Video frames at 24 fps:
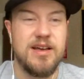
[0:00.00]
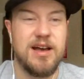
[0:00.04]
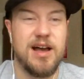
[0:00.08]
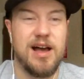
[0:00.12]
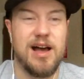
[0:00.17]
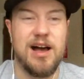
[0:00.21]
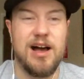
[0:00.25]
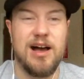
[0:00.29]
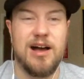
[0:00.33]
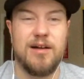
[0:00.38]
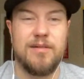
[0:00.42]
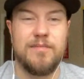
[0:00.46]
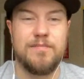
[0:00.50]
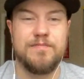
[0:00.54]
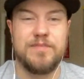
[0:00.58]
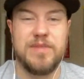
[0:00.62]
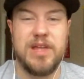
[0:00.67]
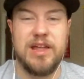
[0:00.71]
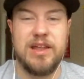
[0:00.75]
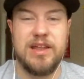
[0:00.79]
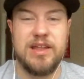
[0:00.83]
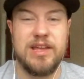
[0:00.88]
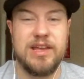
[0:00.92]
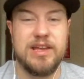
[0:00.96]
And
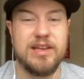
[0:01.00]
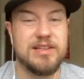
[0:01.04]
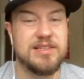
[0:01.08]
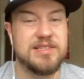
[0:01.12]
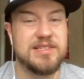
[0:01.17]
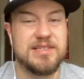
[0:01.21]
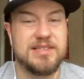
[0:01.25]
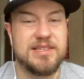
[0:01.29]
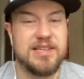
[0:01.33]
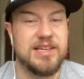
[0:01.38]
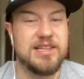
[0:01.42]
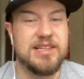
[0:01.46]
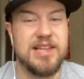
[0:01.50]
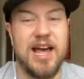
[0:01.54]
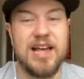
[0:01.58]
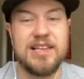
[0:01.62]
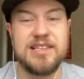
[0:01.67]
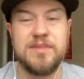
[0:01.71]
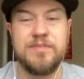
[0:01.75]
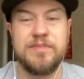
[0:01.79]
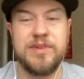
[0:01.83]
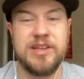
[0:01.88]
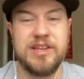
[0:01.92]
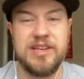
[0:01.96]
it
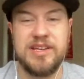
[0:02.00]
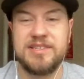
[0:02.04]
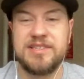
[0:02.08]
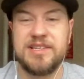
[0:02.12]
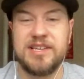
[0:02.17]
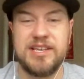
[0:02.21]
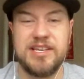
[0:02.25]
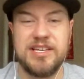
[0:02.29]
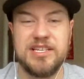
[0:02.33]
hasn't been easy.